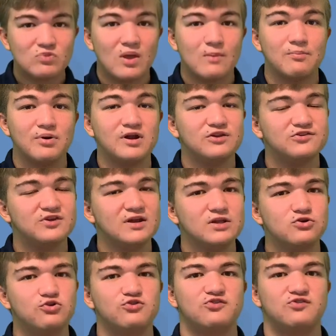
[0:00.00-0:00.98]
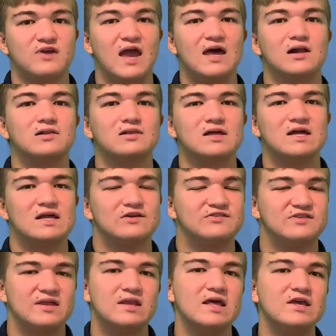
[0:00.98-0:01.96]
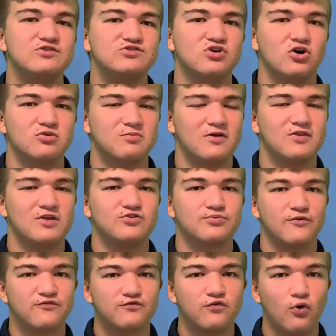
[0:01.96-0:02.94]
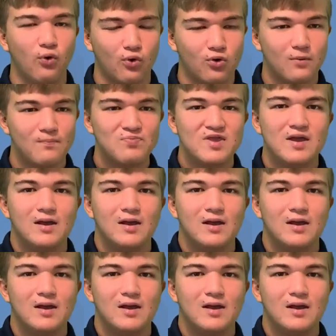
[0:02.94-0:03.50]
But he said he uses analytics, and he's talked about this before,